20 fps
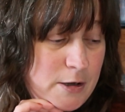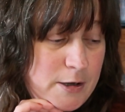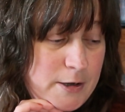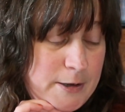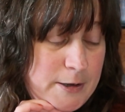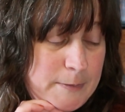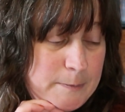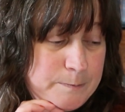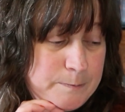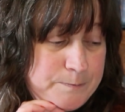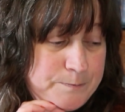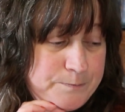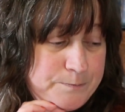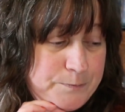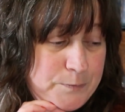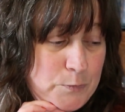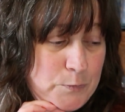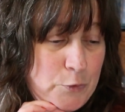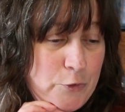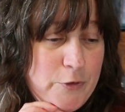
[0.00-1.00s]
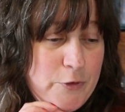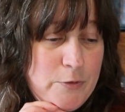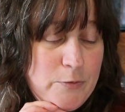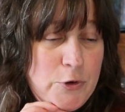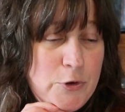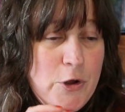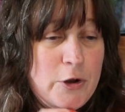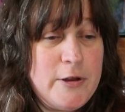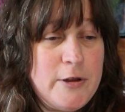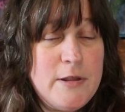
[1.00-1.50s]
We're
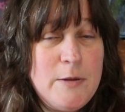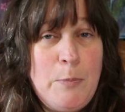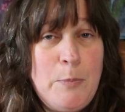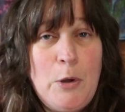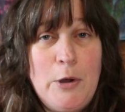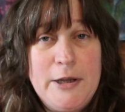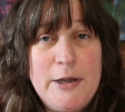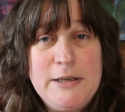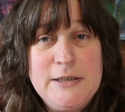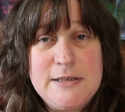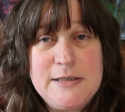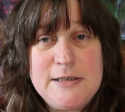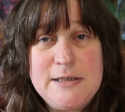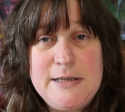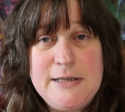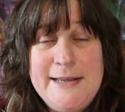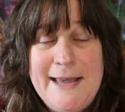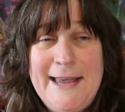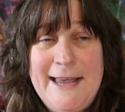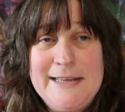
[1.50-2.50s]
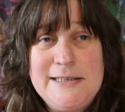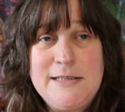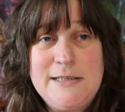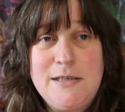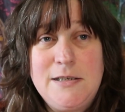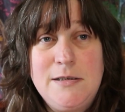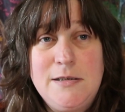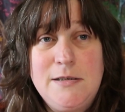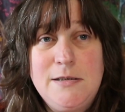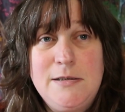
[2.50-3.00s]
not at the point
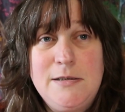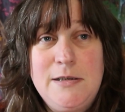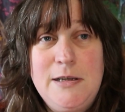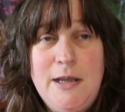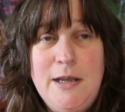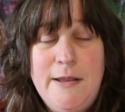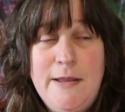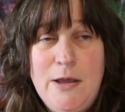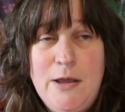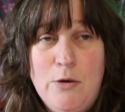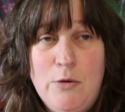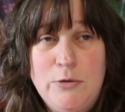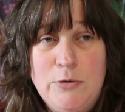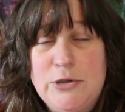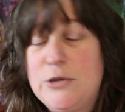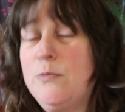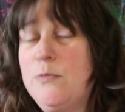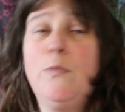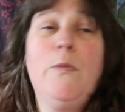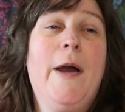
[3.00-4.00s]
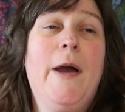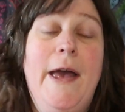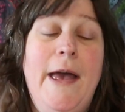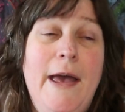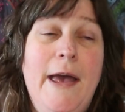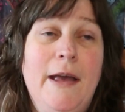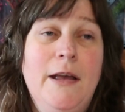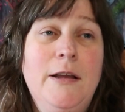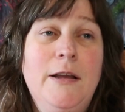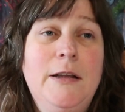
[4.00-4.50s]
yet in the autumn
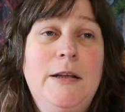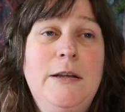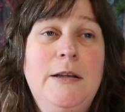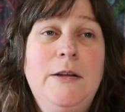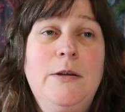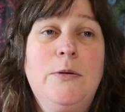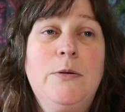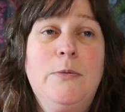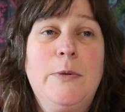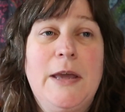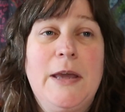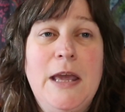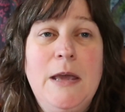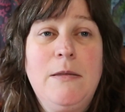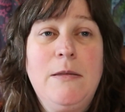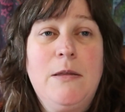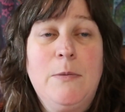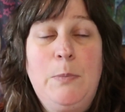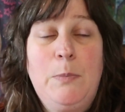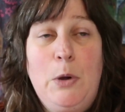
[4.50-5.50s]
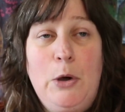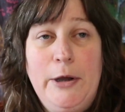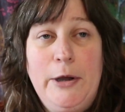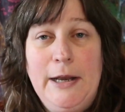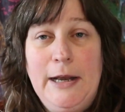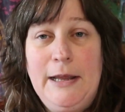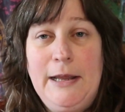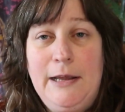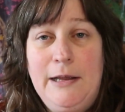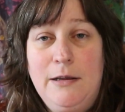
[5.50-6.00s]
where we keep the
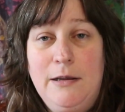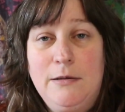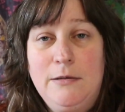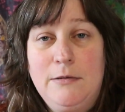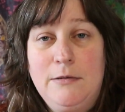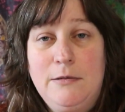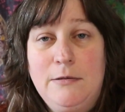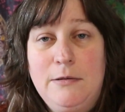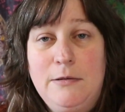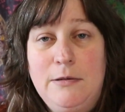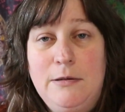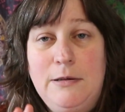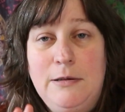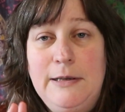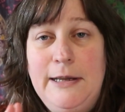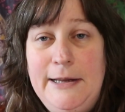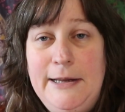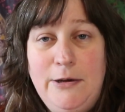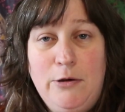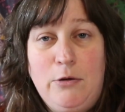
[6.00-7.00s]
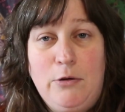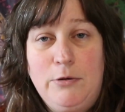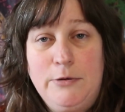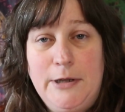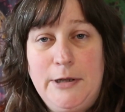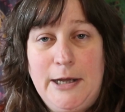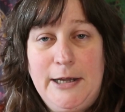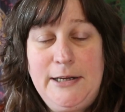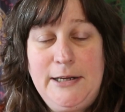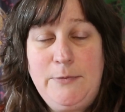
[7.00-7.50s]
boiler lit all
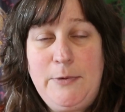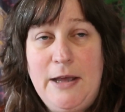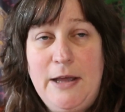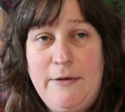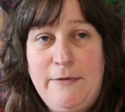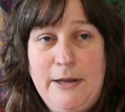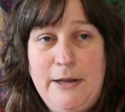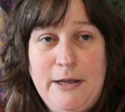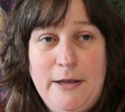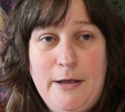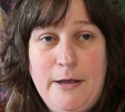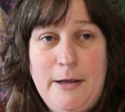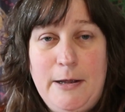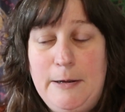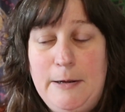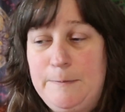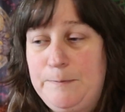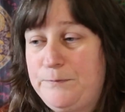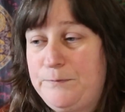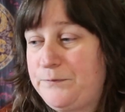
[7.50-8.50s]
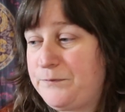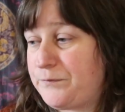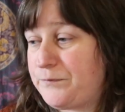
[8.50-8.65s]
night. We have like a